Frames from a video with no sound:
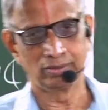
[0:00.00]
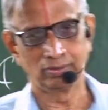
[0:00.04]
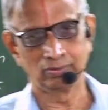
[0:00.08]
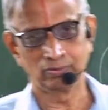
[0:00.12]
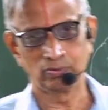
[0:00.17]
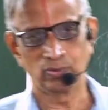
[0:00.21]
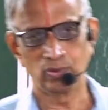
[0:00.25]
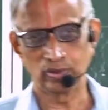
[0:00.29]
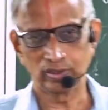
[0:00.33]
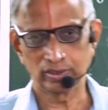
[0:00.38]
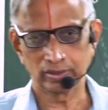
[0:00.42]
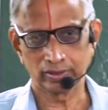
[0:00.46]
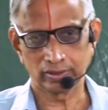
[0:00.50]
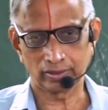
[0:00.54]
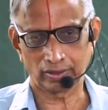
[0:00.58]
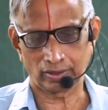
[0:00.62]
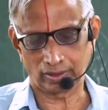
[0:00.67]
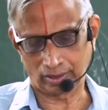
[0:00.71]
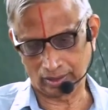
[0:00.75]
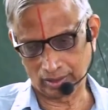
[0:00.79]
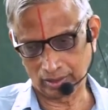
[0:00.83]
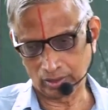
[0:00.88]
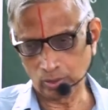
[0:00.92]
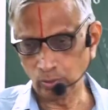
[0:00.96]
what
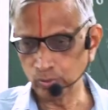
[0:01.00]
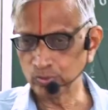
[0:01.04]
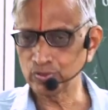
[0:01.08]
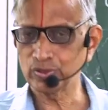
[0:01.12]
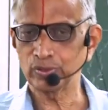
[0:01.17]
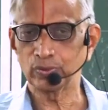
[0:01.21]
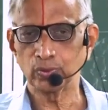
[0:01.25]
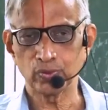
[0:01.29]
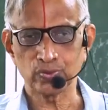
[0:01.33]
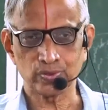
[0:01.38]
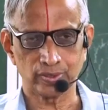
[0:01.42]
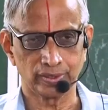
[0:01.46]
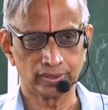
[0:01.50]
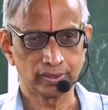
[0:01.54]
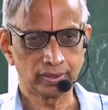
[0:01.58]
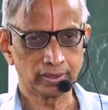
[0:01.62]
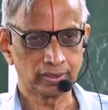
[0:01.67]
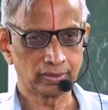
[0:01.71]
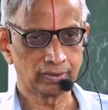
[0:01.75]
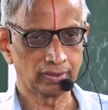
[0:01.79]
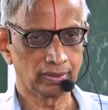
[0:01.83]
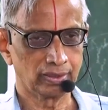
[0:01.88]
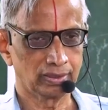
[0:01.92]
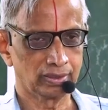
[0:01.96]
Gauss used
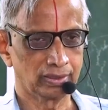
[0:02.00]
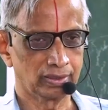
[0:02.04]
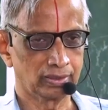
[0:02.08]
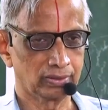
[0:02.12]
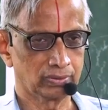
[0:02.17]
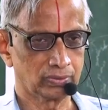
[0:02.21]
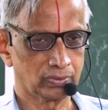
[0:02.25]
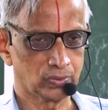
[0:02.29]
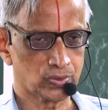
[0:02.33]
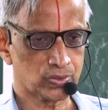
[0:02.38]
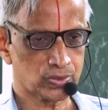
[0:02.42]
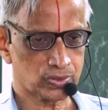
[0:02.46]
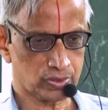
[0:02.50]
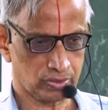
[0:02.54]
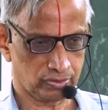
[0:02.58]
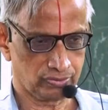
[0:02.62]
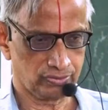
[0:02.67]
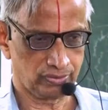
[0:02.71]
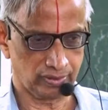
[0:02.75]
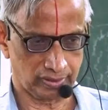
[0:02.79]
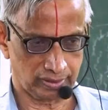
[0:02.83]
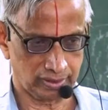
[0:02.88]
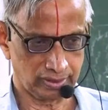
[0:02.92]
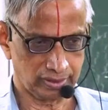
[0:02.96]

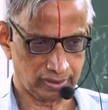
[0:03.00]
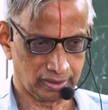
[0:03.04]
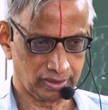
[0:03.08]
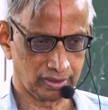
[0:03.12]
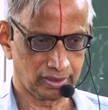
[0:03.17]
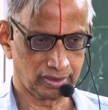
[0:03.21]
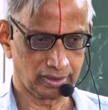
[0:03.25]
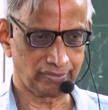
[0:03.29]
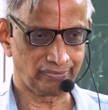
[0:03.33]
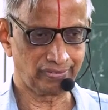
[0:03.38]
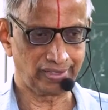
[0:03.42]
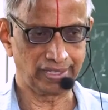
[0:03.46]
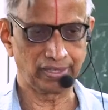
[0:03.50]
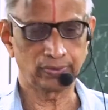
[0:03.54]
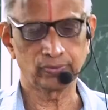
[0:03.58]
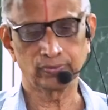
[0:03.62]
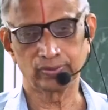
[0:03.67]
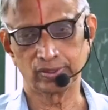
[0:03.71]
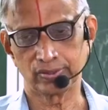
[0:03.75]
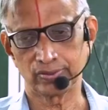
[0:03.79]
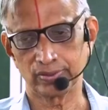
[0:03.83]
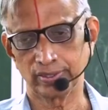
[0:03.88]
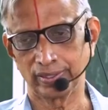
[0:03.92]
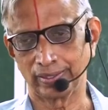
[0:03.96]
for referring to
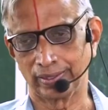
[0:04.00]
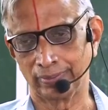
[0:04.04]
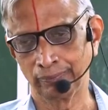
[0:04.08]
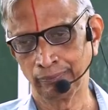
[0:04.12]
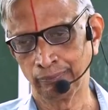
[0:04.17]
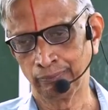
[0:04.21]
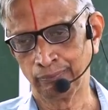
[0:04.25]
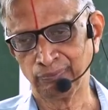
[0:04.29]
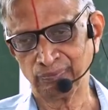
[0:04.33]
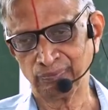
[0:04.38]
this theorem.